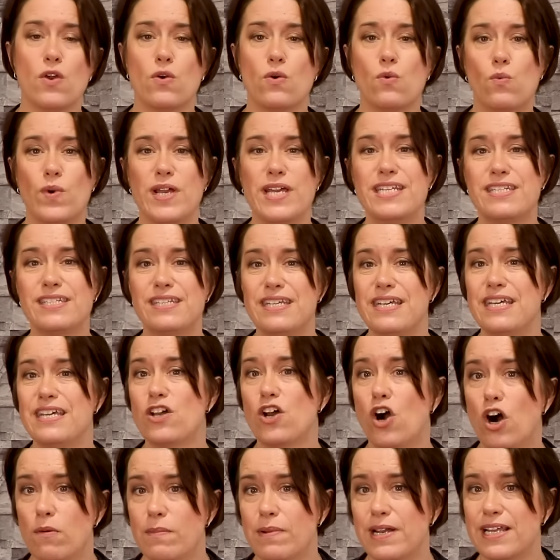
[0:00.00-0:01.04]
we see
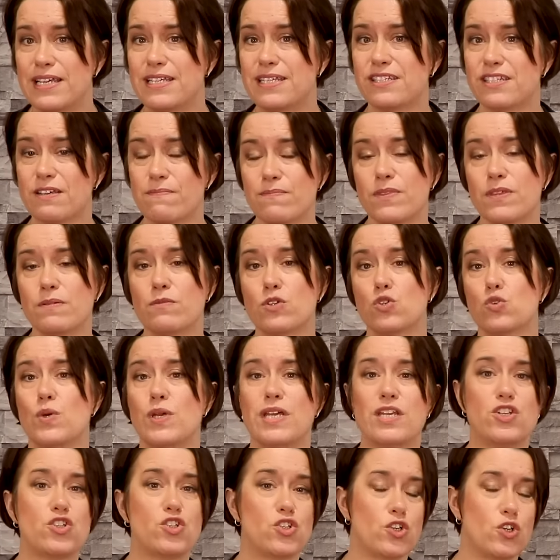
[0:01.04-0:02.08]
commonly something
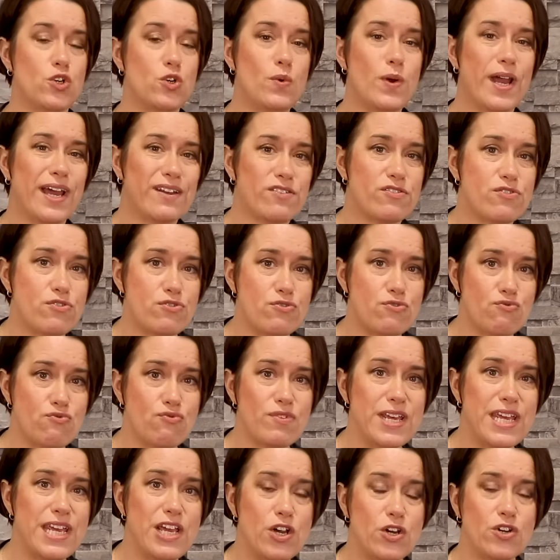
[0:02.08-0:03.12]
between 200 and
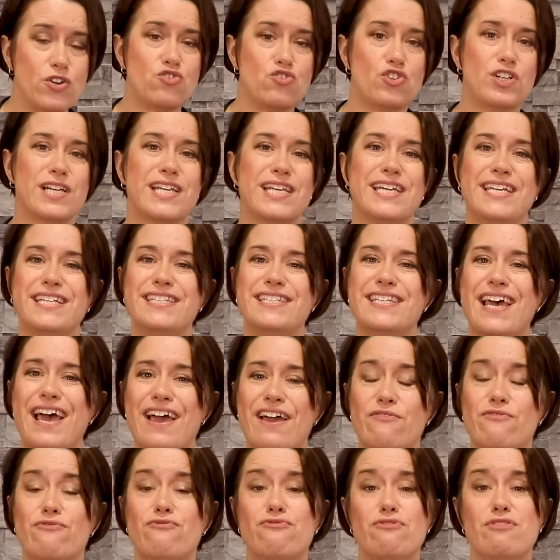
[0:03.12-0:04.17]
300 leads
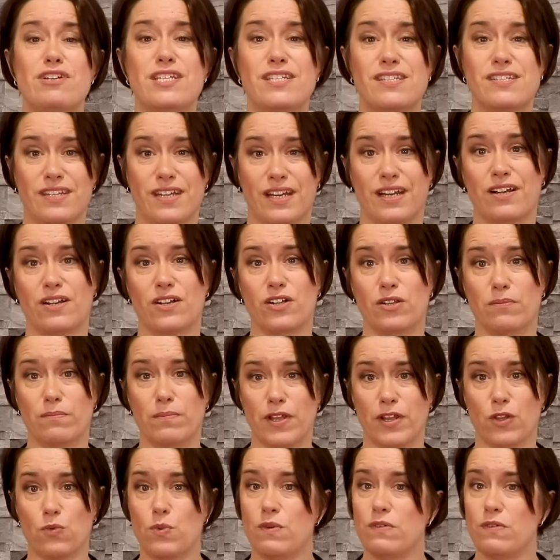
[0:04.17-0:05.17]
every single month.